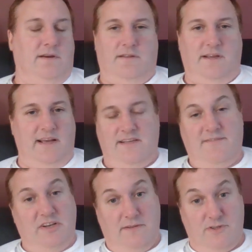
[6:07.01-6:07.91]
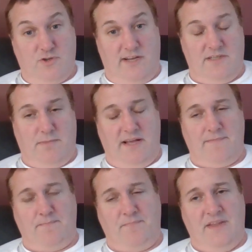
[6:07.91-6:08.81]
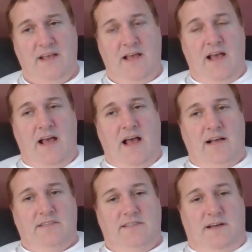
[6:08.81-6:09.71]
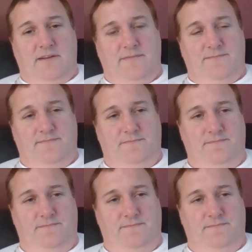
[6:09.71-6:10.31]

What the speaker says: I think had to have a liver transplant. So